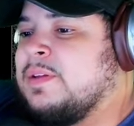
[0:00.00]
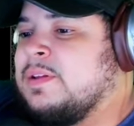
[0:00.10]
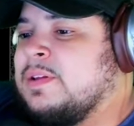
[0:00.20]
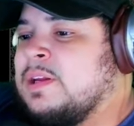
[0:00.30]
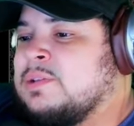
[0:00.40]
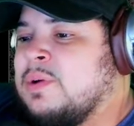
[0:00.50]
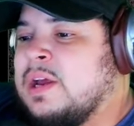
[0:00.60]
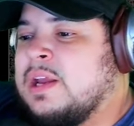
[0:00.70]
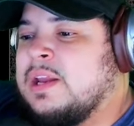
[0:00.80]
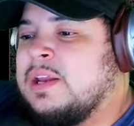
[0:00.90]
That's
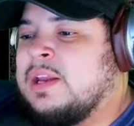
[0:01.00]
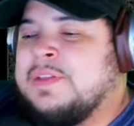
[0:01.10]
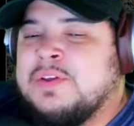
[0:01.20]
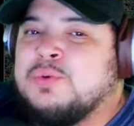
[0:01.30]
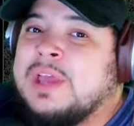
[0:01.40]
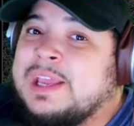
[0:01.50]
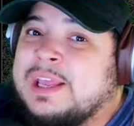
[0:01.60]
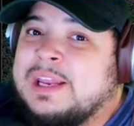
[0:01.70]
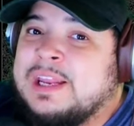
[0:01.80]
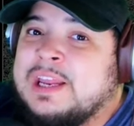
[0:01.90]
why anything you take
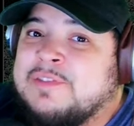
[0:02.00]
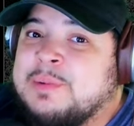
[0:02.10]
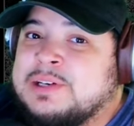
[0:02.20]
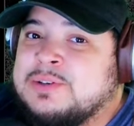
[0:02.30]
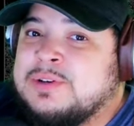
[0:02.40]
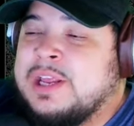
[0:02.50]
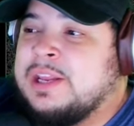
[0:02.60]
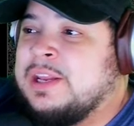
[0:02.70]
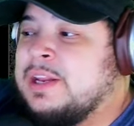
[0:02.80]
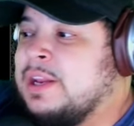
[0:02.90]
in, any information you take
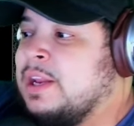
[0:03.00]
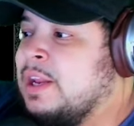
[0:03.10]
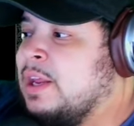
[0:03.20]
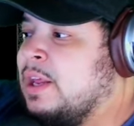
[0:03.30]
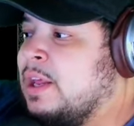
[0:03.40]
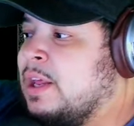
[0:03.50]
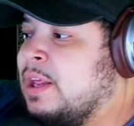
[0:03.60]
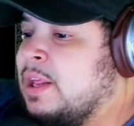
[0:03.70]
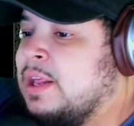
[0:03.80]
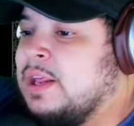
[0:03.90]
in,
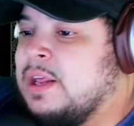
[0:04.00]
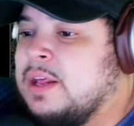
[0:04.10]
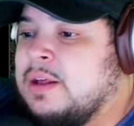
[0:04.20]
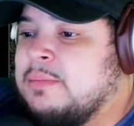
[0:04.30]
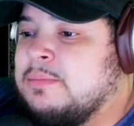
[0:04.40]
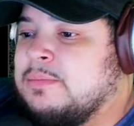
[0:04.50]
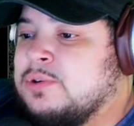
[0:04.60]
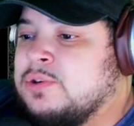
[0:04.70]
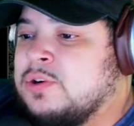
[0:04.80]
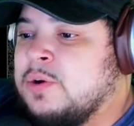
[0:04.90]
um,
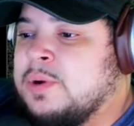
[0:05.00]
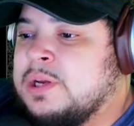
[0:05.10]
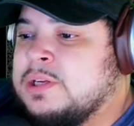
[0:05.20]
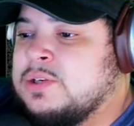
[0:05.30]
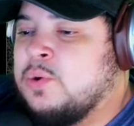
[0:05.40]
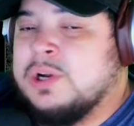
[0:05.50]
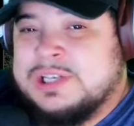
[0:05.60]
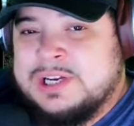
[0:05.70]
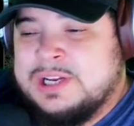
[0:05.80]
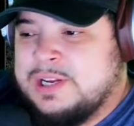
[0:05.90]
you should always
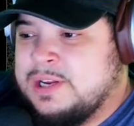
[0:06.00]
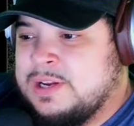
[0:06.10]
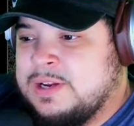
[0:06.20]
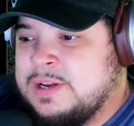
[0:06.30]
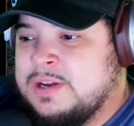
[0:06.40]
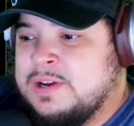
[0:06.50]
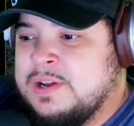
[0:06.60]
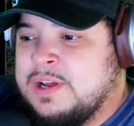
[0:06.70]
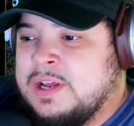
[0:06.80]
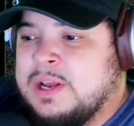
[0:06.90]
question it
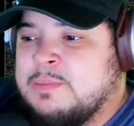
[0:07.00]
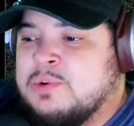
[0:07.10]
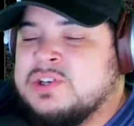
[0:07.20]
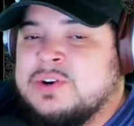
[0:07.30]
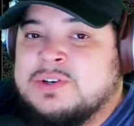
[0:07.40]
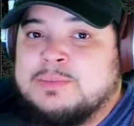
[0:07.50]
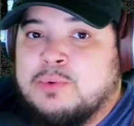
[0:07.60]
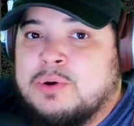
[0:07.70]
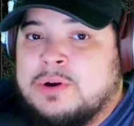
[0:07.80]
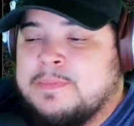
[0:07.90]
and research it more.